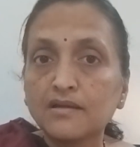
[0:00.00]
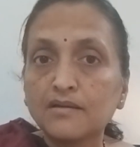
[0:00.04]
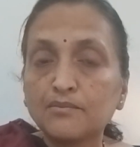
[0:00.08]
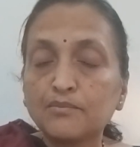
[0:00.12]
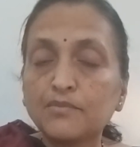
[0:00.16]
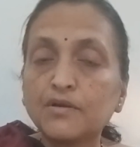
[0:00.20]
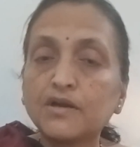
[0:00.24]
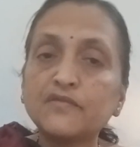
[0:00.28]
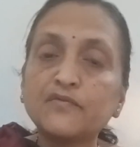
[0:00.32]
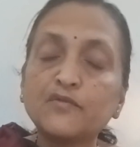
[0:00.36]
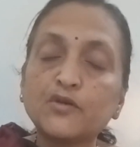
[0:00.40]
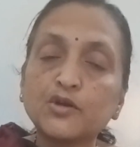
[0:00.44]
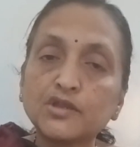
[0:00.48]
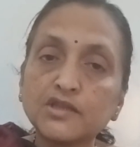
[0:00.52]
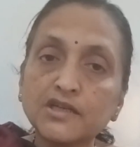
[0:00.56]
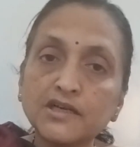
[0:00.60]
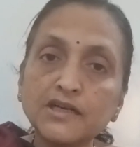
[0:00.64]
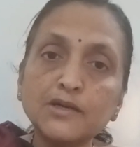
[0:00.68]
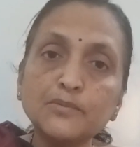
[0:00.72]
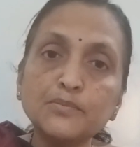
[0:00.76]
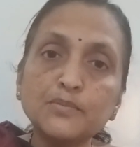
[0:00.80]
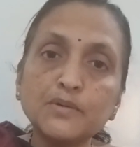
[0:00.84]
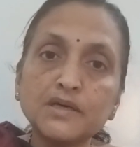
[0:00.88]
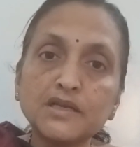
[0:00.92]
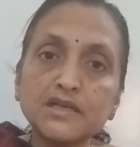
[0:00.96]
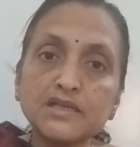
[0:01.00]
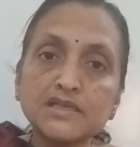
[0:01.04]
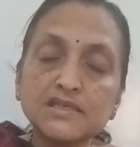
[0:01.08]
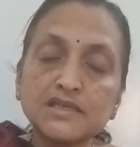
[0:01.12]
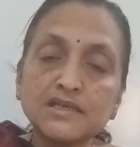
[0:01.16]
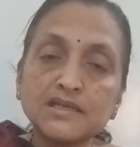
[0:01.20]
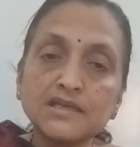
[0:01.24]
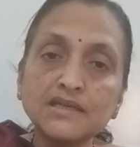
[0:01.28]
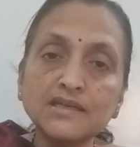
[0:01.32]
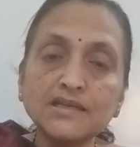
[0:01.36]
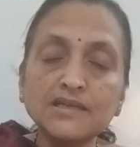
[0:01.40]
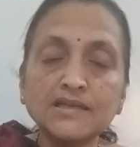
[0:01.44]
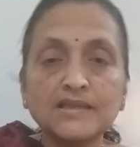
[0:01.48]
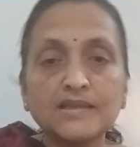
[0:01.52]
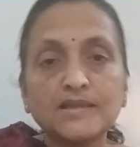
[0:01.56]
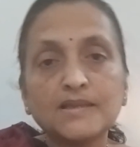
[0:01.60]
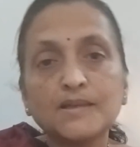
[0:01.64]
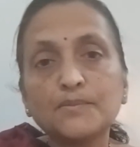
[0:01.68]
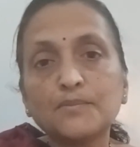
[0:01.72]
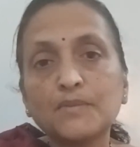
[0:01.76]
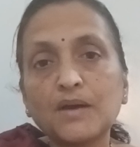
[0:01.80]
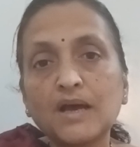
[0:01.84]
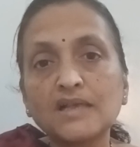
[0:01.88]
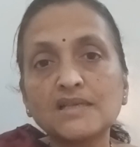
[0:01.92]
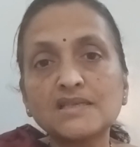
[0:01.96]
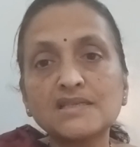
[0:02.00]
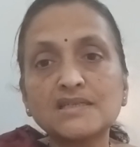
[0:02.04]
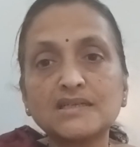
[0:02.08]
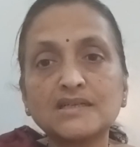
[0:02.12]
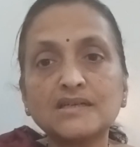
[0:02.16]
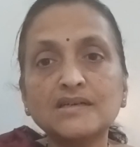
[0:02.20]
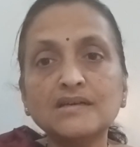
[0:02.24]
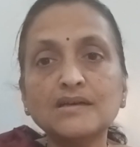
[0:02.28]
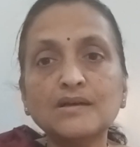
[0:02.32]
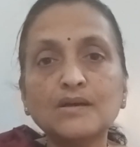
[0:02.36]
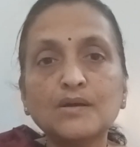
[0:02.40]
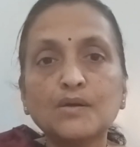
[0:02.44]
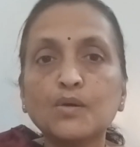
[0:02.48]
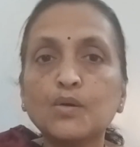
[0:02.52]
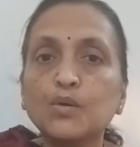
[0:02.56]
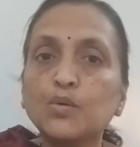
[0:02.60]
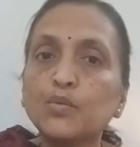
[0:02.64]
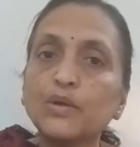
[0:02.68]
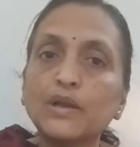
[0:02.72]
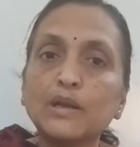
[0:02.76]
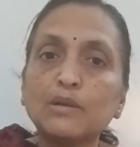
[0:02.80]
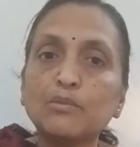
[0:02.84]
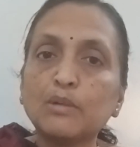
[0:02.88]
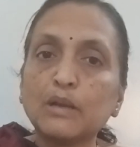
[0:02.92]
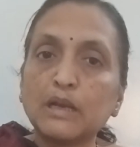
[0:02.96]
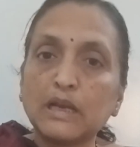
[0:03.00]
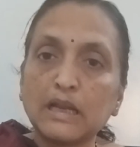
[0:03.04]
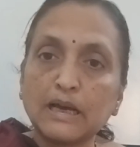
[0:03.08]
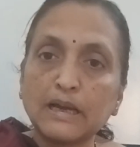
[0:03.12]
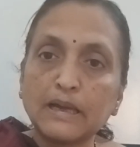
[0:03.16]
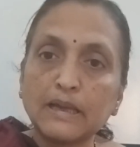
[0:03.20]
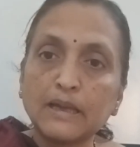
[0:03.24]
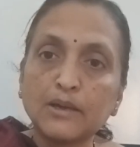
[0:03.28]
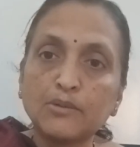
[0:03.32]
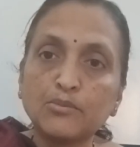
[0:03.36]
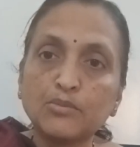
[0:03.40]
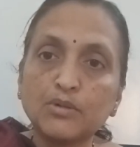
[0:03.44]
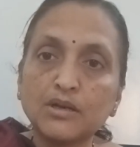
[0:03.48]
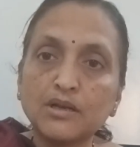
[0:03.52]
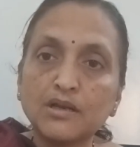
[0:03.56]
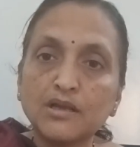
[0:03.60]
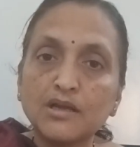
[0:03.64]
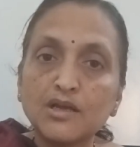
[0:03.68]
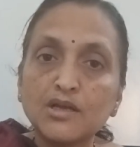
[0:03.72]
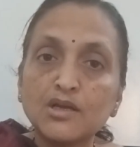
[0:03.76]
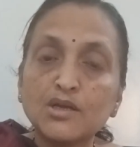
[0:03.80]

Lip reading: but for third person, the master will be liable.